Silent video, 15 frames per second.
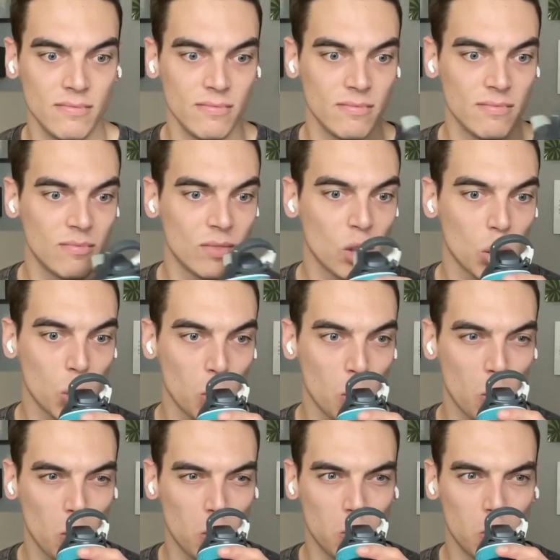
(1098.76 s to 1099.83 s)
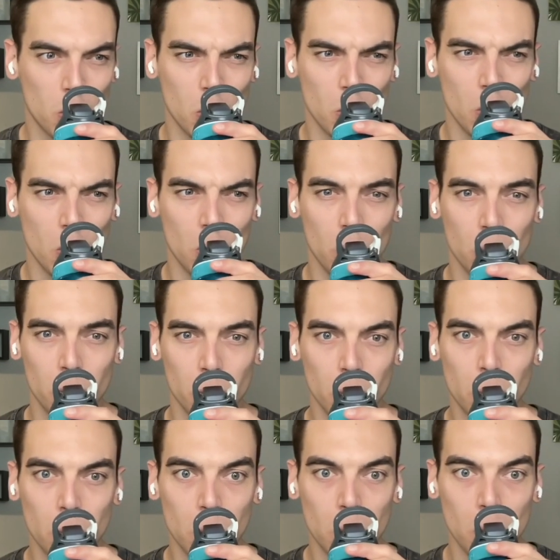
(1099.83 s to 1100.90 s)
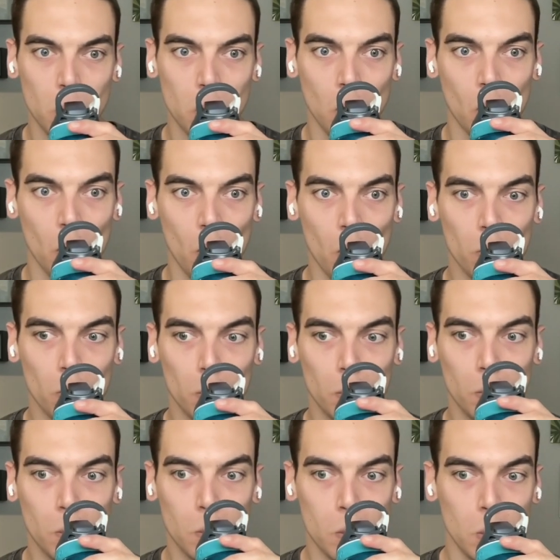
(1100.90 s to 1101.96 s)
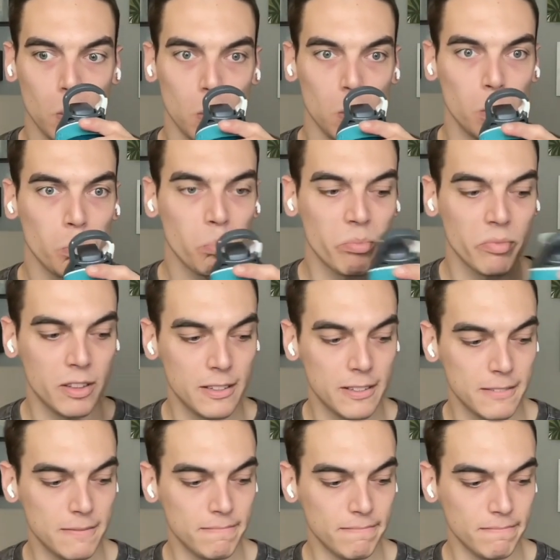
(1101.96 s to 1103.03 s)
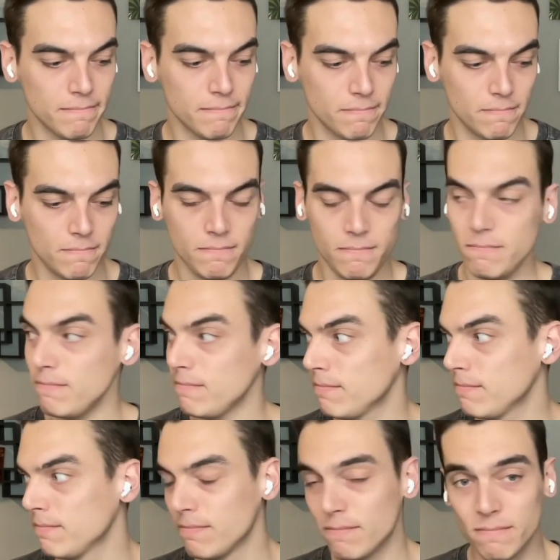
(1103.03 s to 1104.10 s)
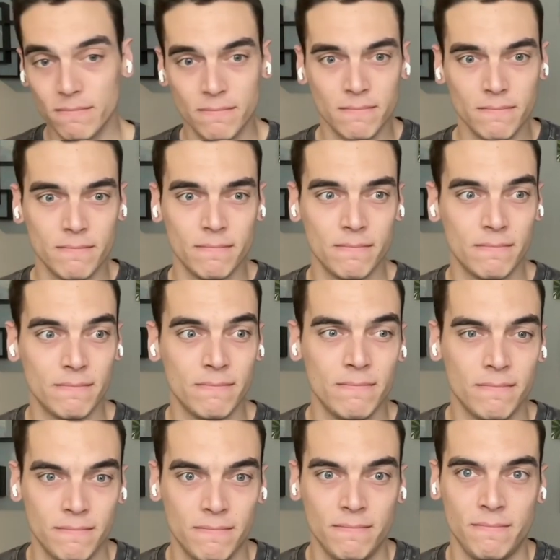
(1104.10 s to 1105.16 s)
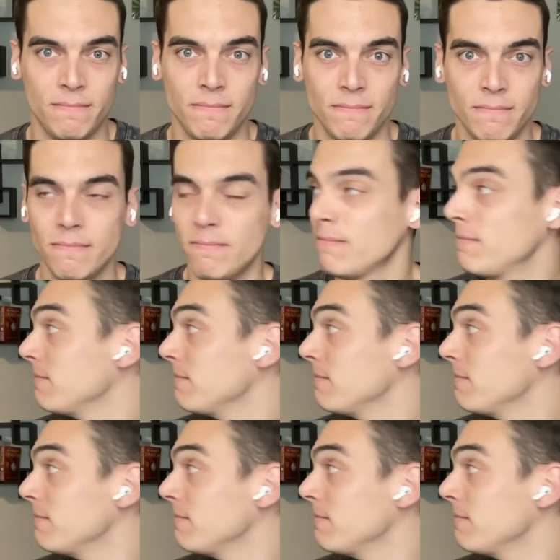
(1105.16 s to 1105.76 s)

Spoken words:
(silent)